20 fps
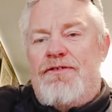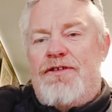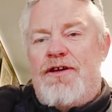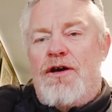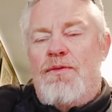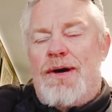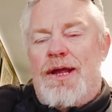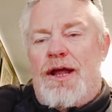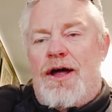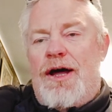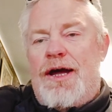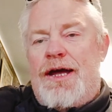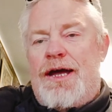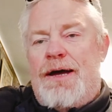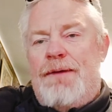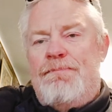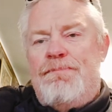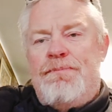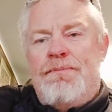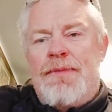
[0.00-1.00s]
So we're like,
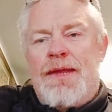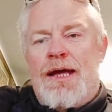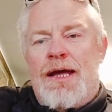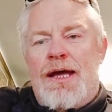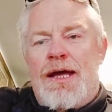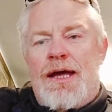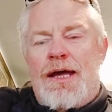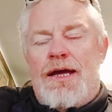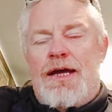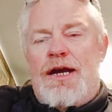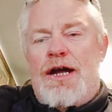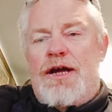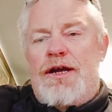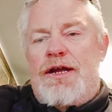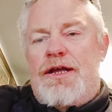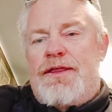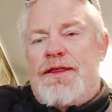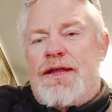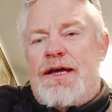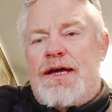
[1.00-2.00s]
you know,
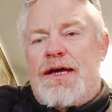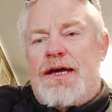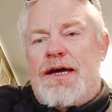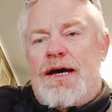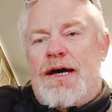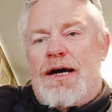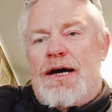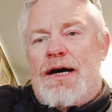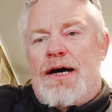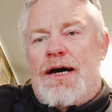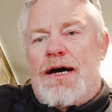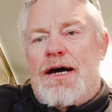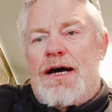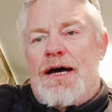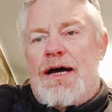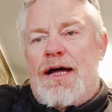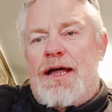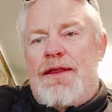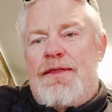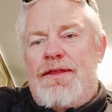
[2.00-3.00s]
do you think
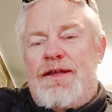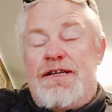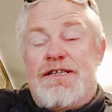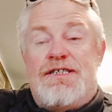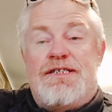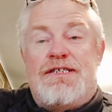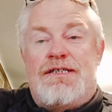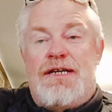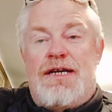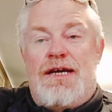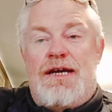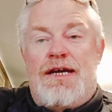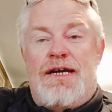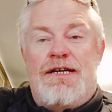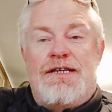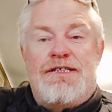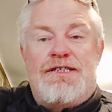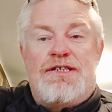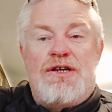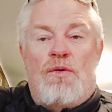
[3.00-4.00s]
this
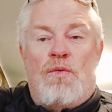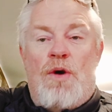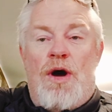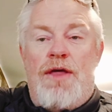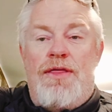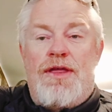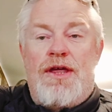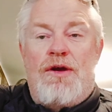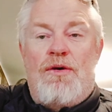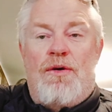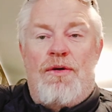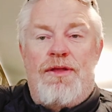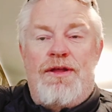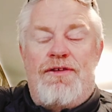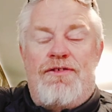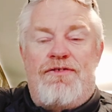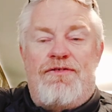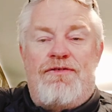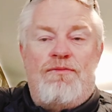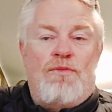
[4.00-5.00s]
is worth it, or
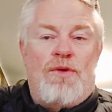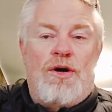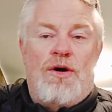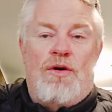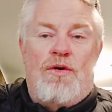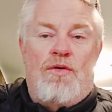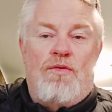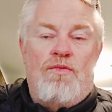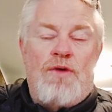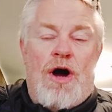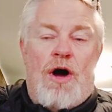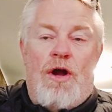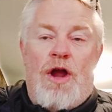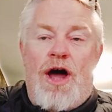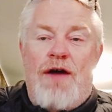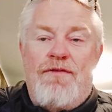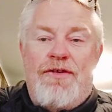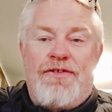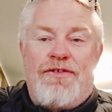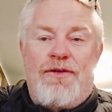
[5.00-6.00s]
this will roll
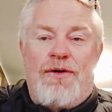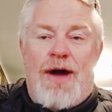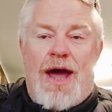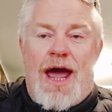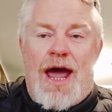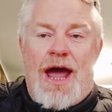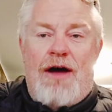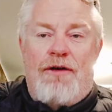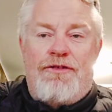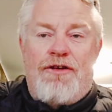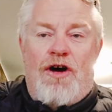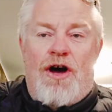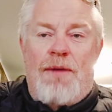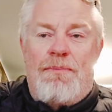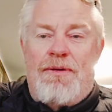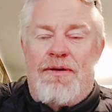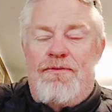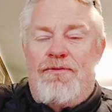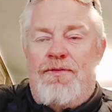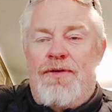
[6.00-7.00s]
over to our
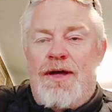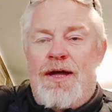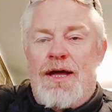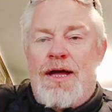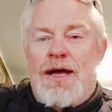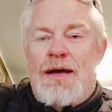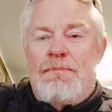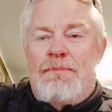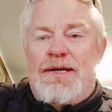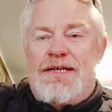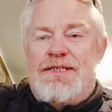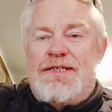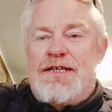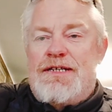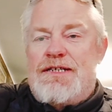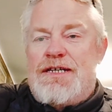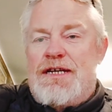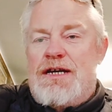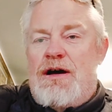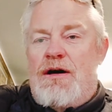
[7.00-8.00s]
type of
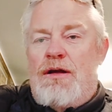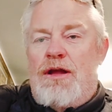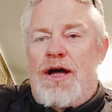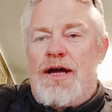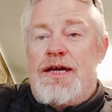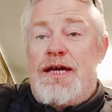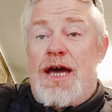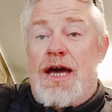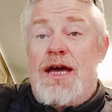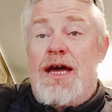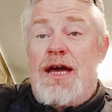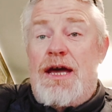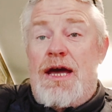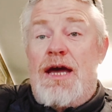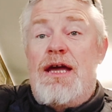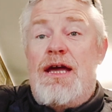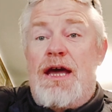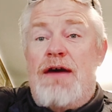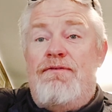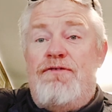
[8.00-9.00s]
business? And they're like,
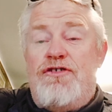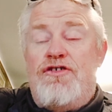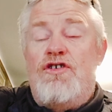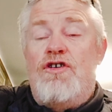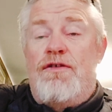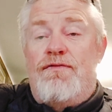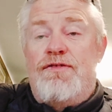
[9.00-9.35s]
yeah, for sure.